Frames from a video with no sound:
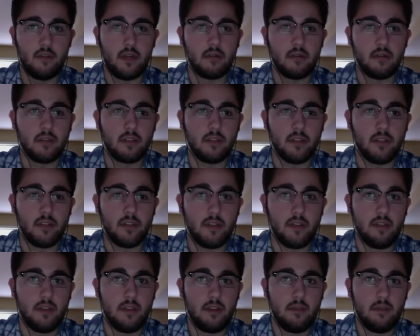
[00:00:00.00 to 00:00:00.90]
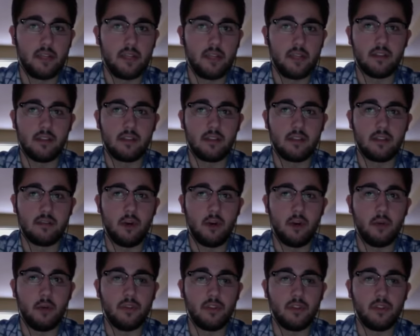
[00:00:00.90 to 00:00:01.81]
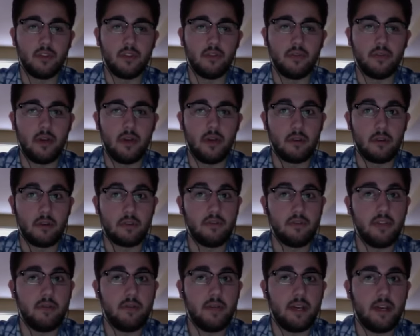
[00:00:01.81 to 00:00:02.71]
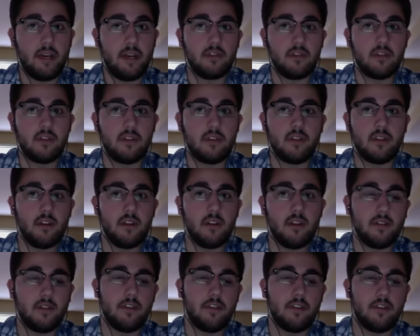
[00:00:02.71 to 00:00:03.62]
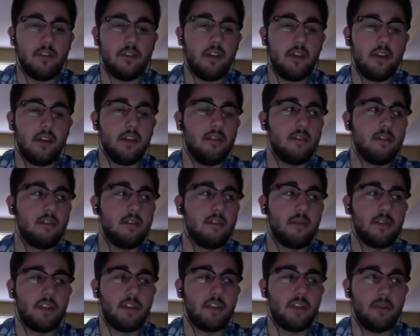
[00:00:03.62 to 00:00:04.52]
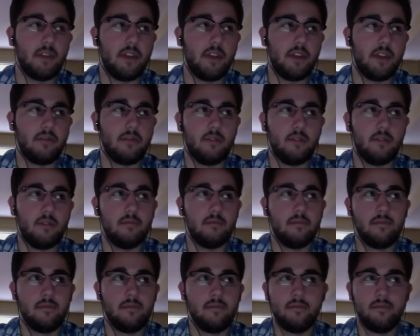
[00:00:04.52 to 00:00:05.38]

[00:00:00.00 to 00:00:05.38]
publicly because it opens you to public feedback, which is a lot different than something you would get from